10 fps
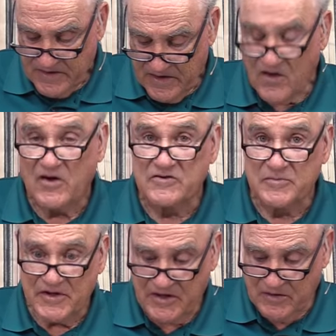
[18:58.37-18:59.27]
he also
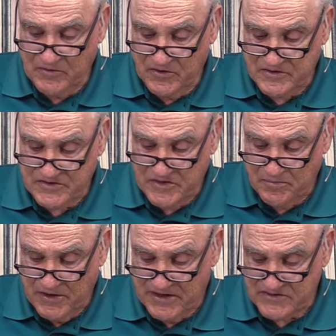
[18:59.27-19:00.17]
became known as the
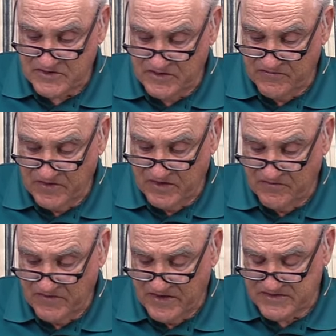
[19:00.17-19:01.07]
apostle of
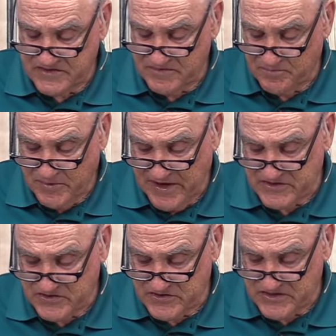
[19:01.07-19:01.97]
love. And as a
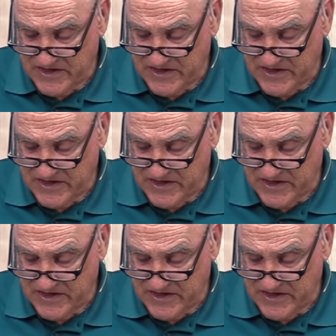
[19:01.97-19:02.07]
pastor in his